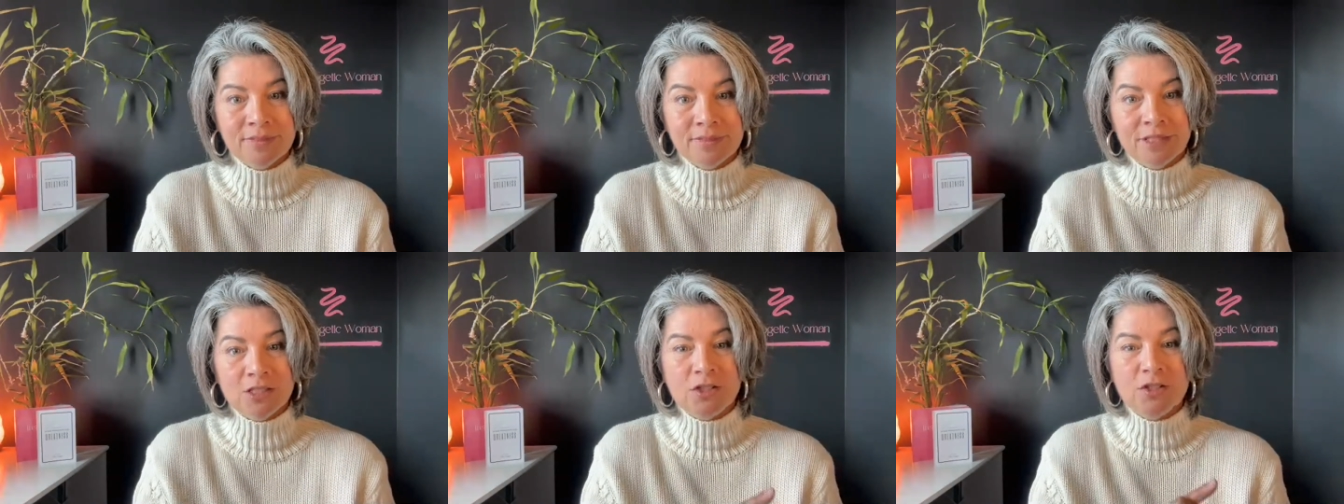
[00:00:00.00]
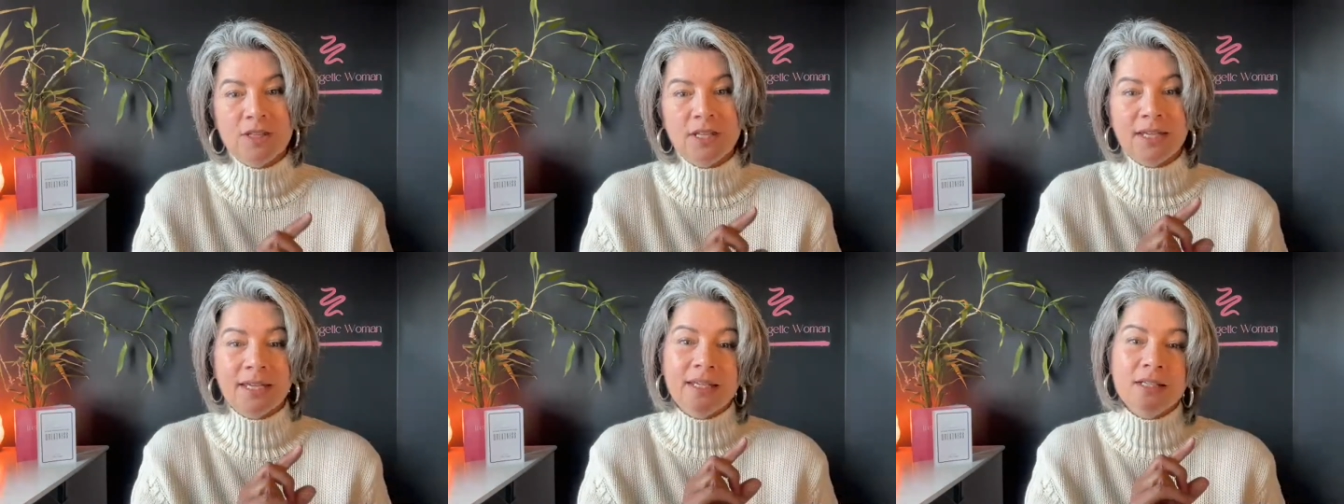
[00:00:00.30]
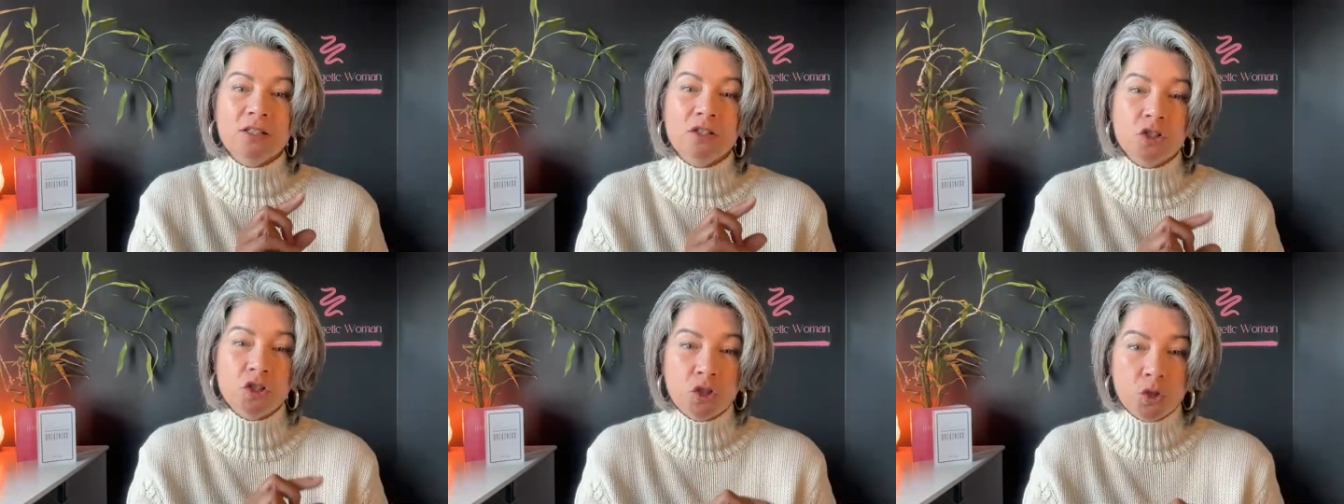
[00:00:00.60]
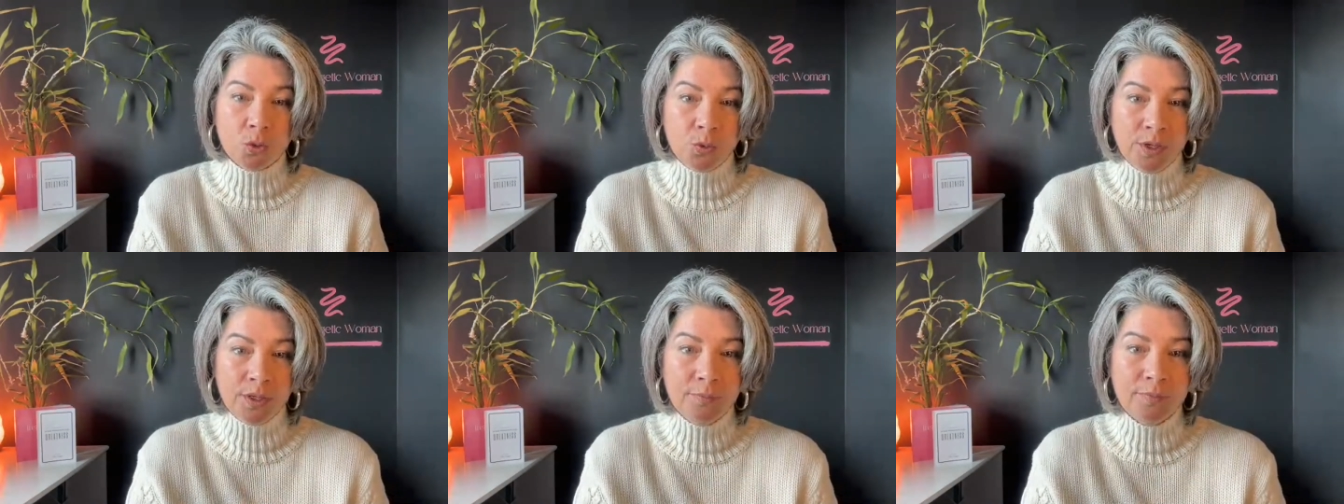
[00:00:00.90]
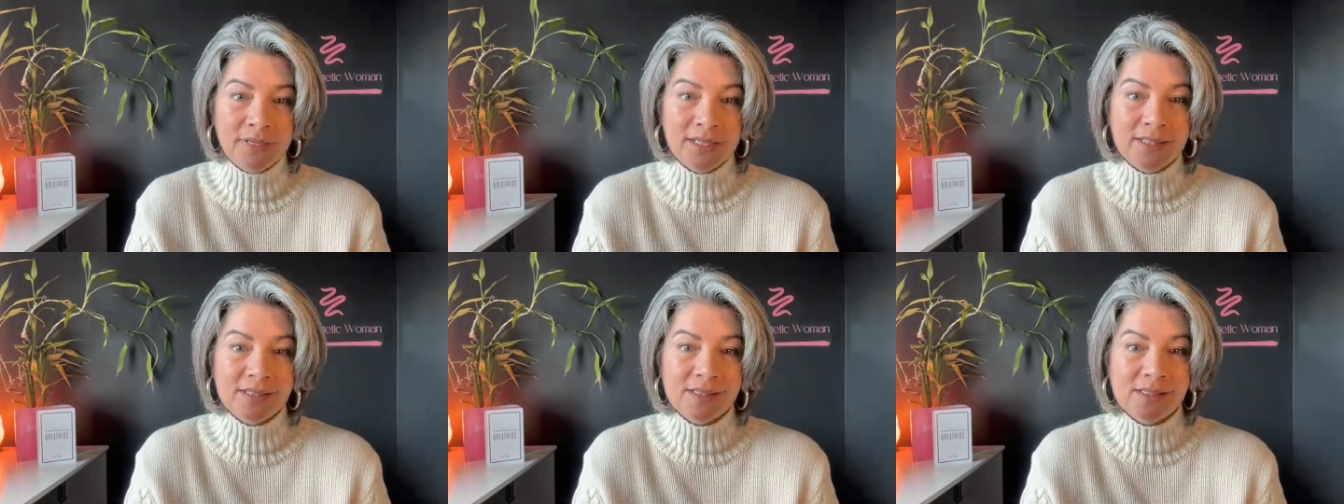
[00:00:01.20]
to the
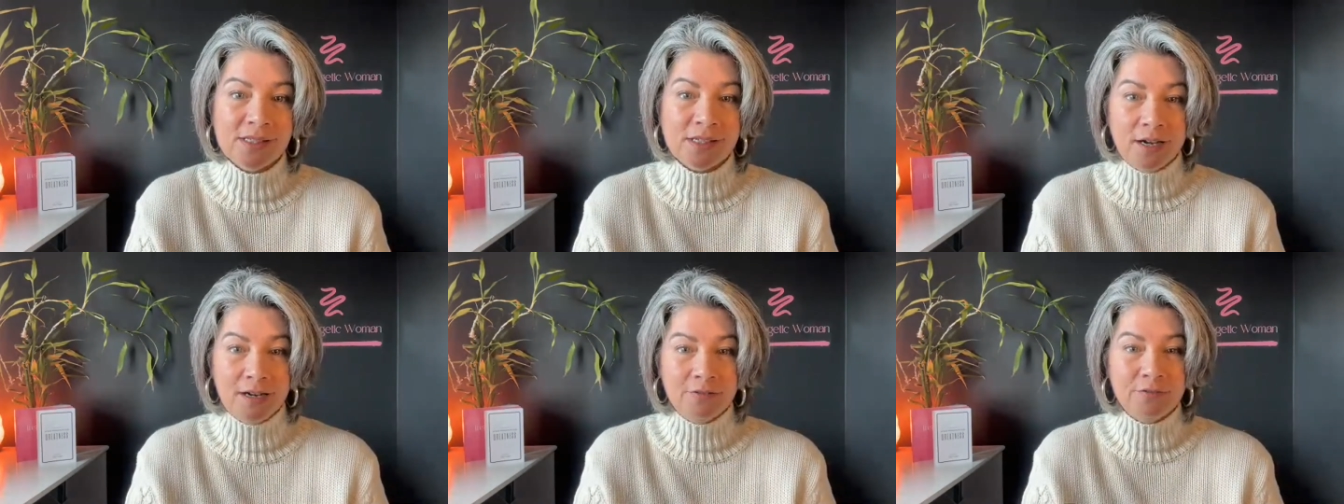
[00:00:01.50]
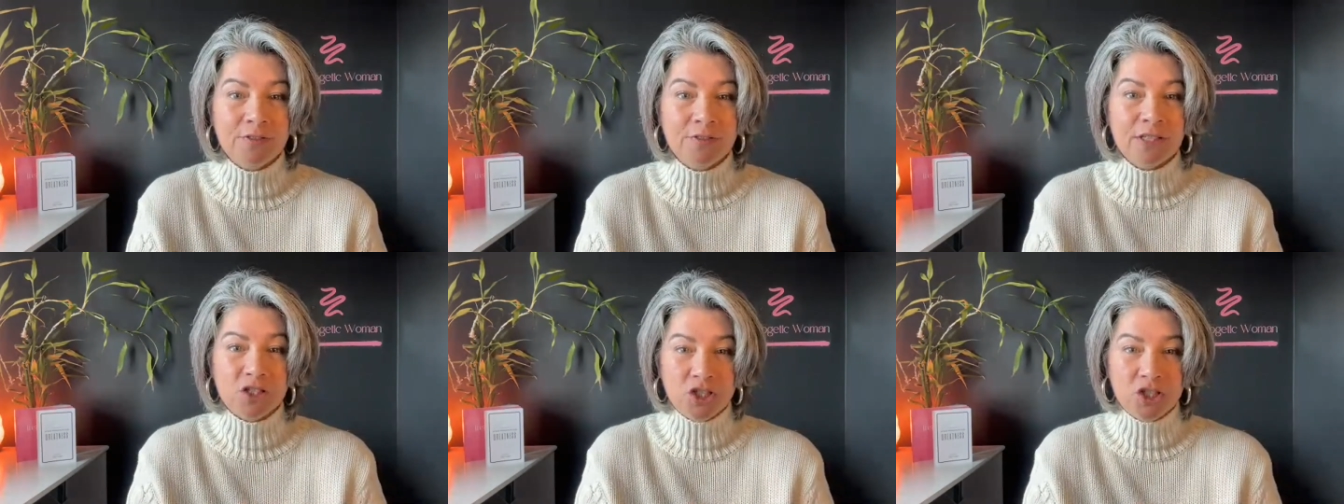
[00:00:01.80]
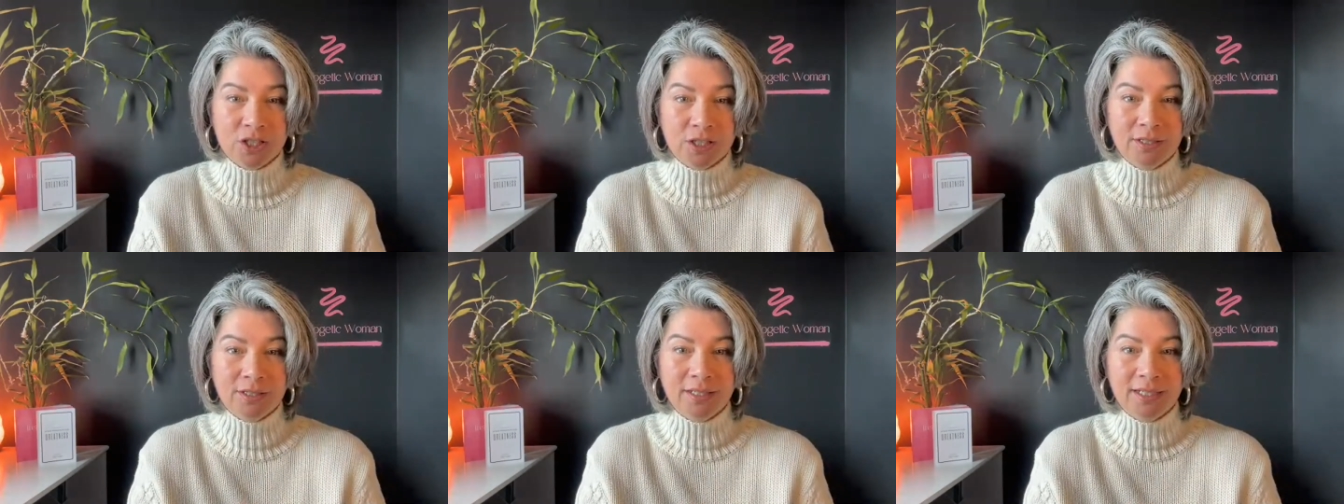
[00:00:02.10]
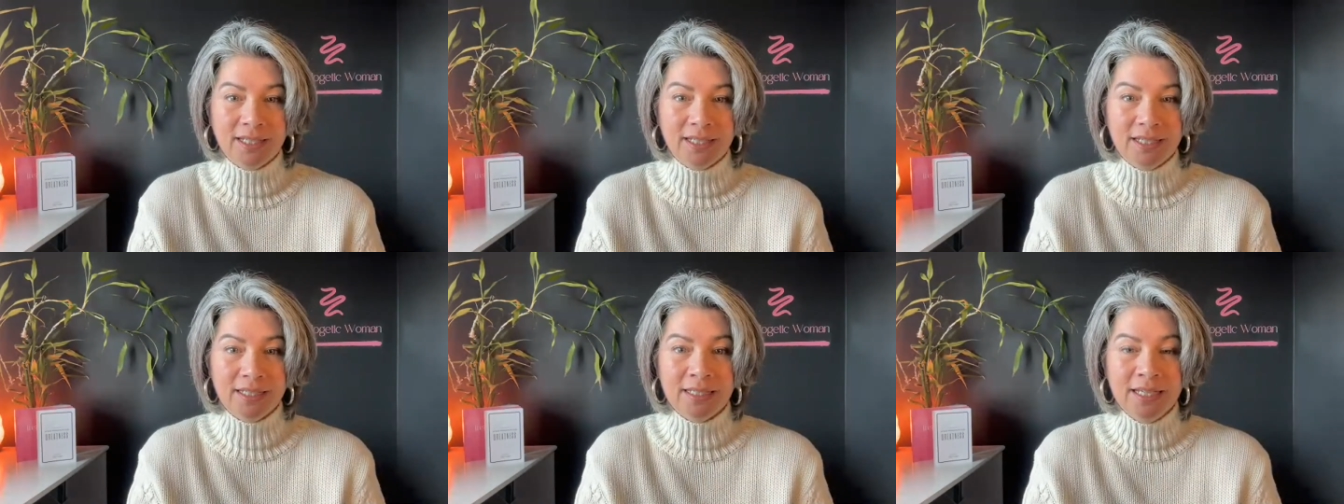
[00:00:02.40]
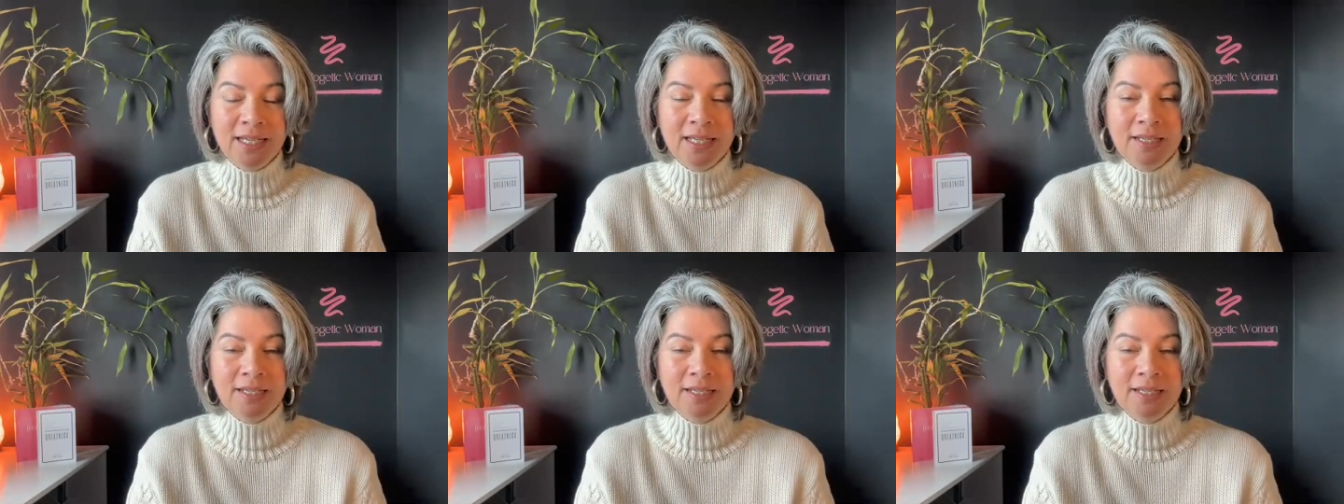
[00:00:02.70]
enjoyment of the journey.